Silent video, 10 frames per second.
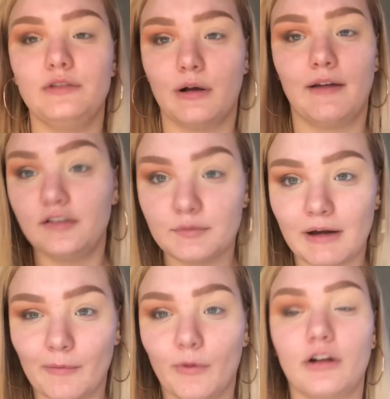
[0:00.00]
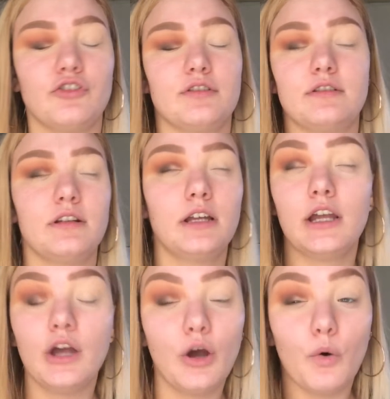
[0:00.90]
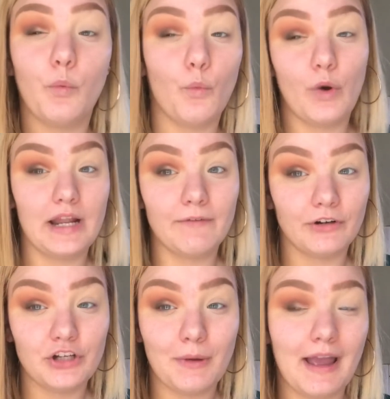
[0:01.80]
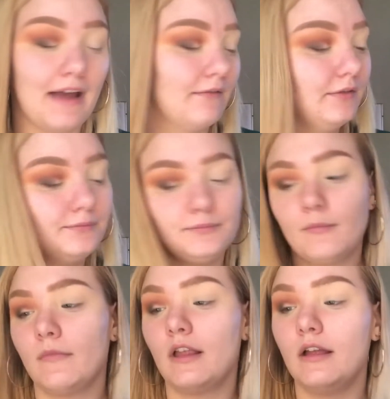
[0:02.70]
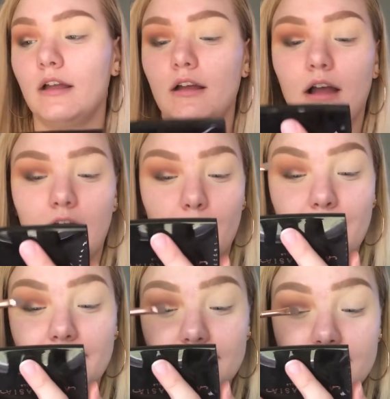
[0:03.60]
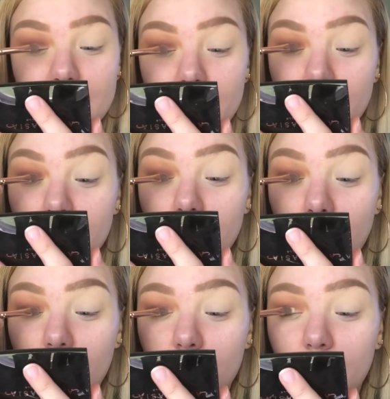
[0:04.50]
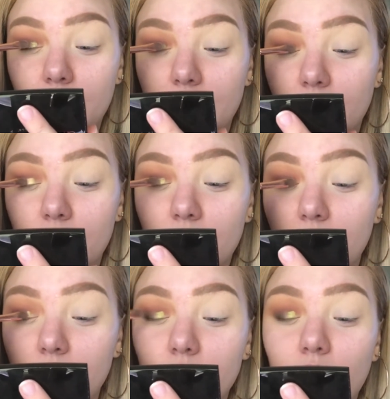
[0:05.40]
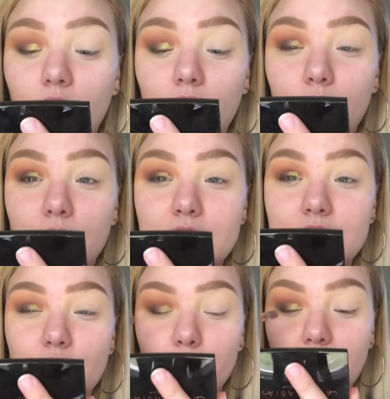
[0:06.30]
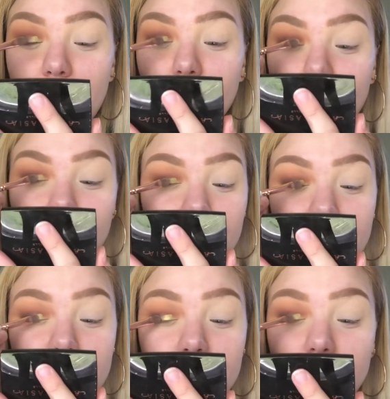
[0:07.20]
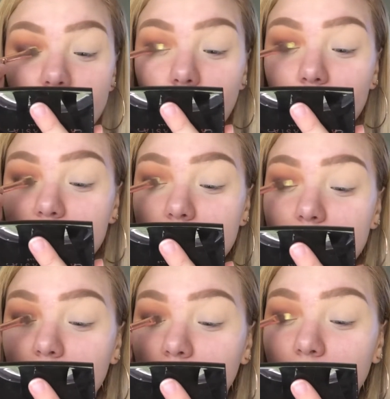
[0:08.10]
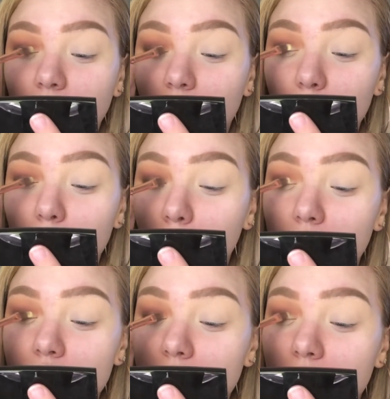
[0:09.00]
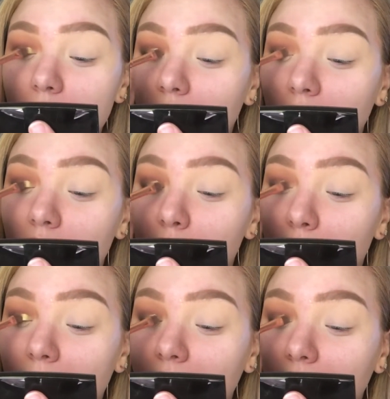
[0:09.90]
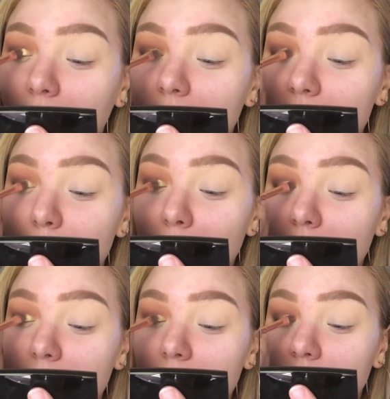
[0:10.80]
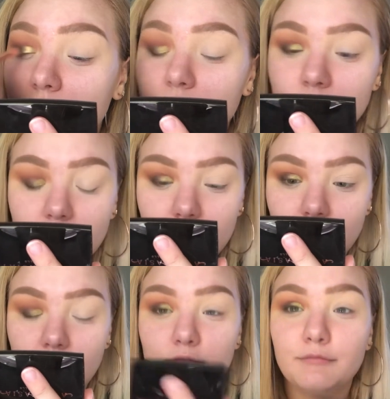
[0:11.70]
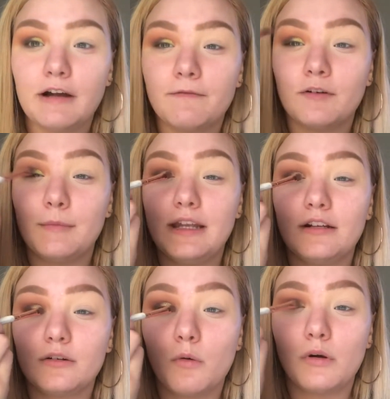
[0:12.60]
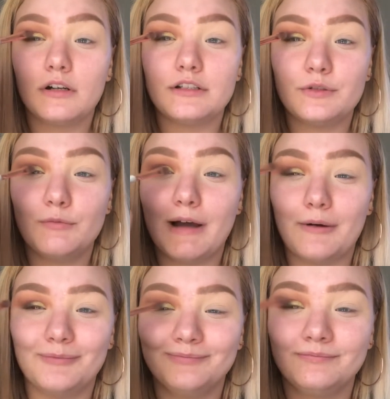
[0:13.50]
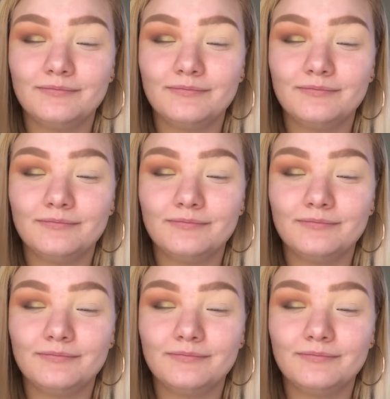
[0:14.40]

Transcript: You don't have to use primer water, just whatever you have. And this is gonna go, oh, it's so pretty. This is gonna go just in the front portion of my lid space, about from inner corner to about,